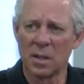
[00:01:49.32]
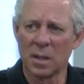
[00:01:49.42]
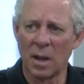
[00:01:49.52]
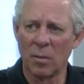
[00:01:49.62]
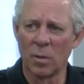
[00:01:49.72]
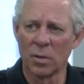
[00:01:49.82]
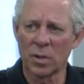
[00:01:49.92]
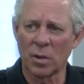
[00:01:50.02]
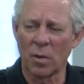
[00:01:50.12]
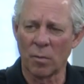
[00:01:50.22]
UA
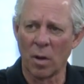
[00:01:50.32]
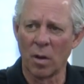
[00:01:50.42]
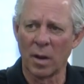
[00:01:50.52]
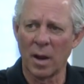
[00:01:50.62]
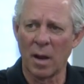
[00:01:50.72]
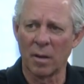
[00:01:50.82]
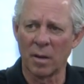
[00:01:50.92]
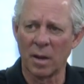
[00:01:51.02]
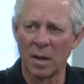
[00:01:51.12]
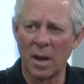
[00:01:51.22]
President Dr. Robert
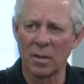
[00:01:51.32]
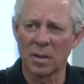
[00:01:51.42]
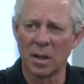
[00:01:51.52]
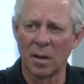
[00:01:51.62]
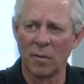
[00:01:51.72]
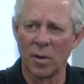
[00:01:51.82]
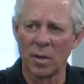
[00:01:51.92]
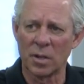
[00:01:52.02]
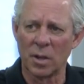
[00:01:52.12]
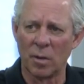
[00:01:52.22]
Robbins and the
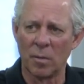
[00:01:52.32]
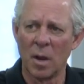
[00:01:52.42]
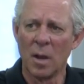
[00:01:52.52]
Reentry